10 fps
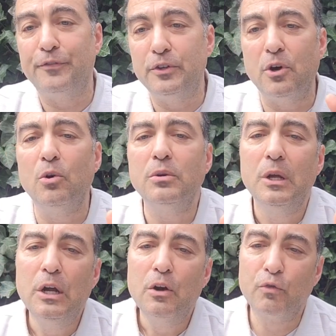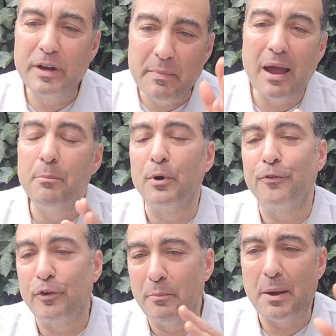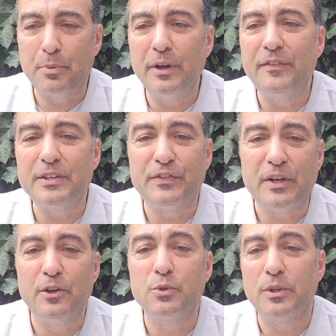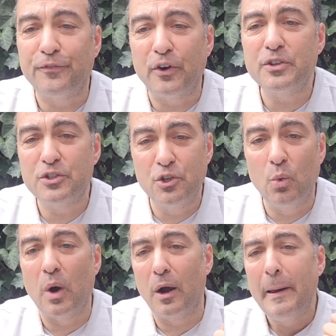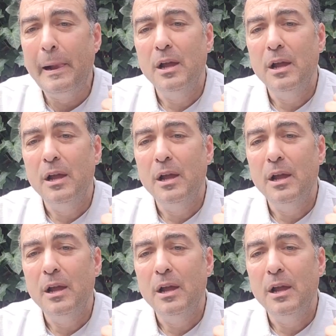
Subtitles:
If you don't remember from my previous videos with the first two, where